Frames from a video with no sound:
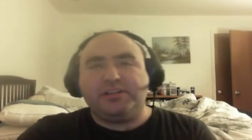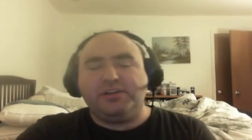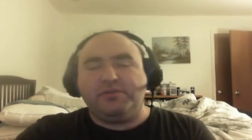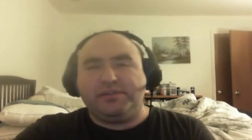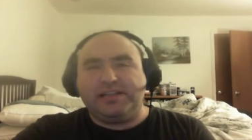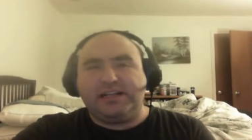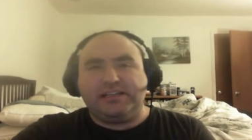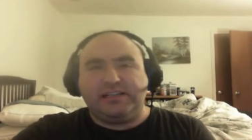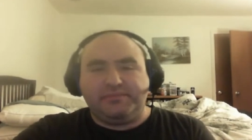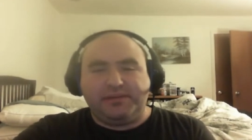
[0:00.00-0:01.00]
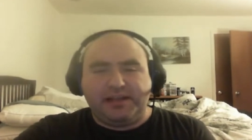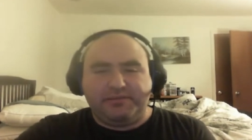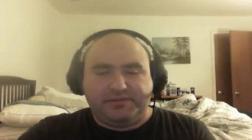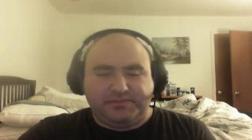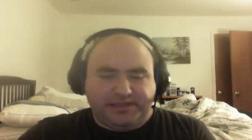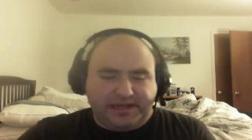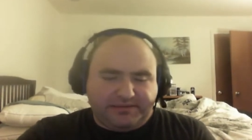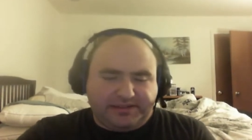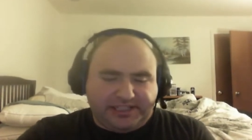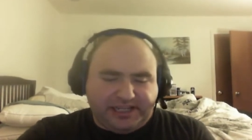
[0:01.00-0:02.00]
I forgot, too. It's not The Lemon Gamer as
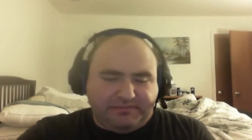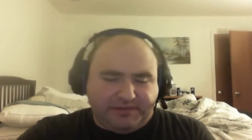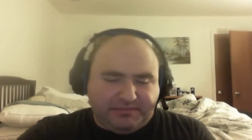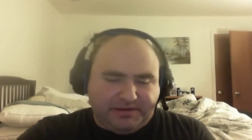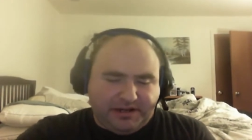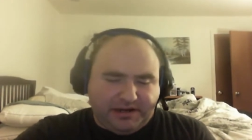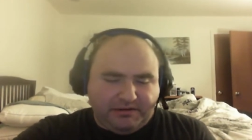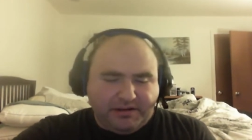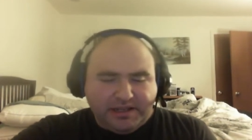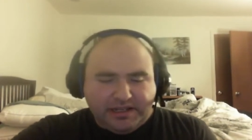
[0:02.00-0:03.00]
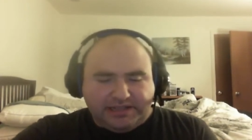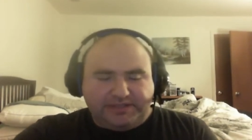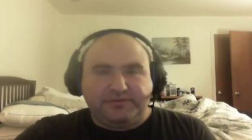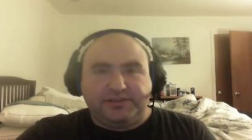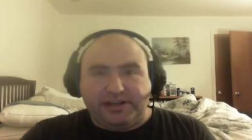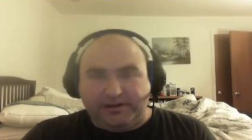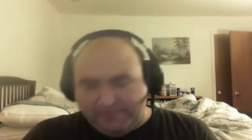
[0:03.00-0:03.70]
much now. It's Team Lemon now. That's